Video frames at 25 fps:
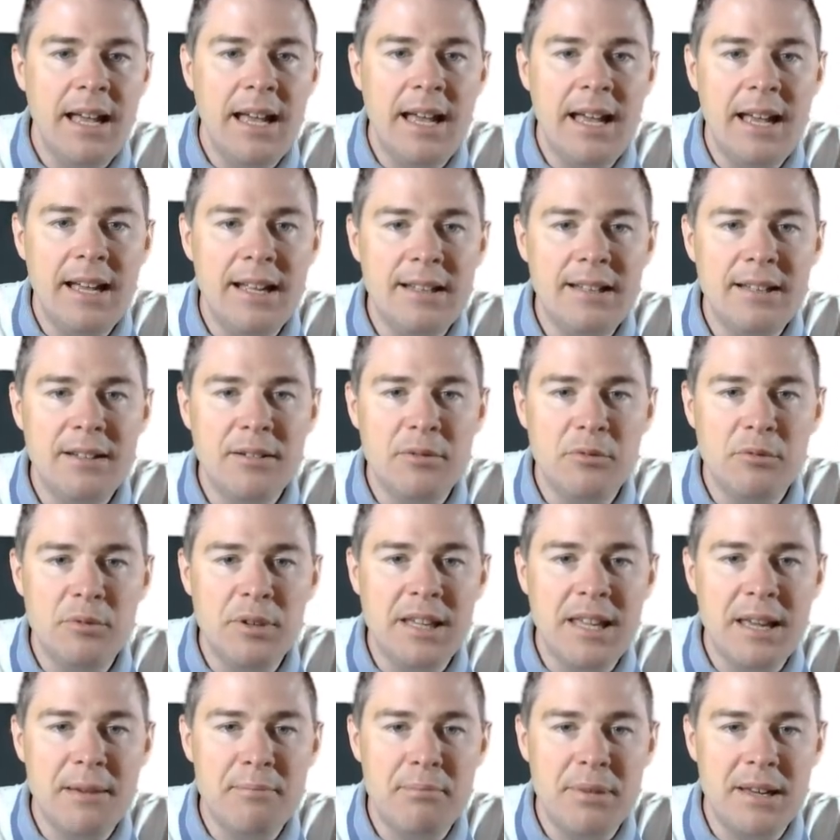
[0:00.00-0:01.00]
and
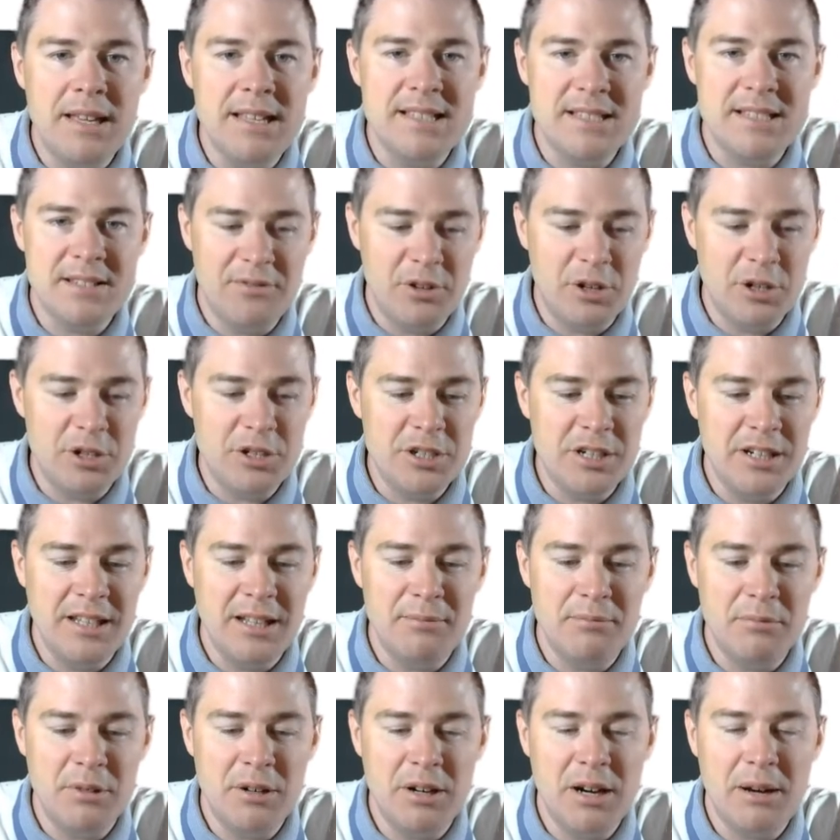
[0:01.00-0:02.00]
we can paste the version
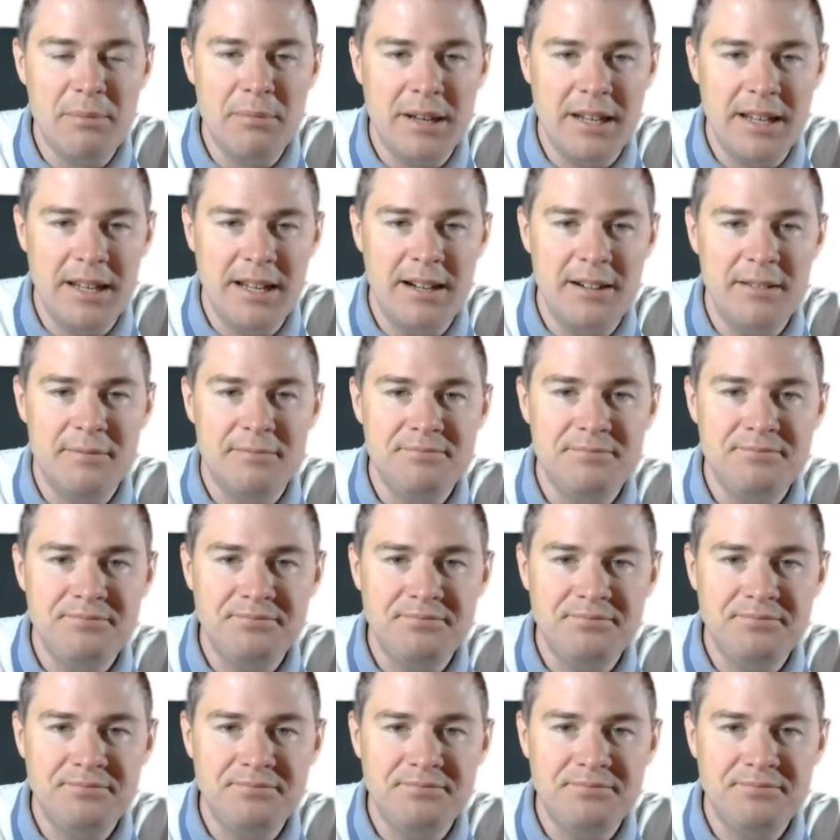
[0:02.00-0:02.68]
number up here.